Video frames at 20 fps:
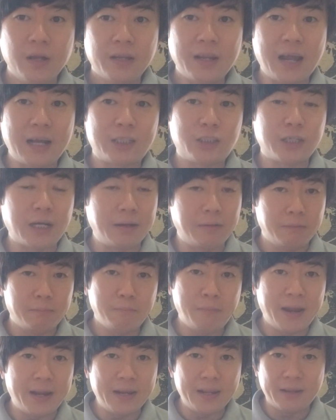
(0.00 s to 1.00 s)
Now I tried
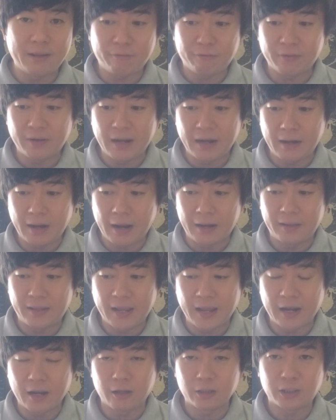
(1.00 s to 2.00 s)
many different
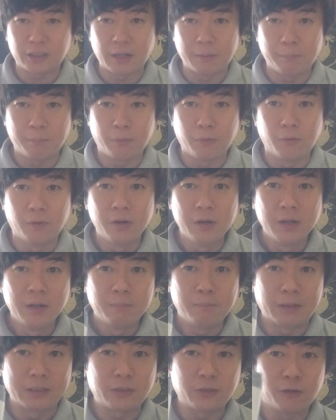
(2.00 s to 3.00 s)
anti-hair loss shampoo,
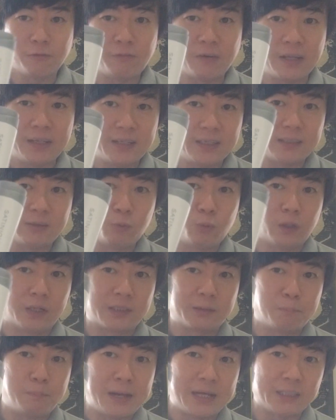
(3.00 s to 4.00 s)
but so far this
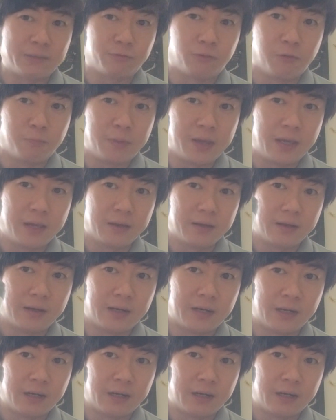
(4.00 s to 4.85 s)
works best for me.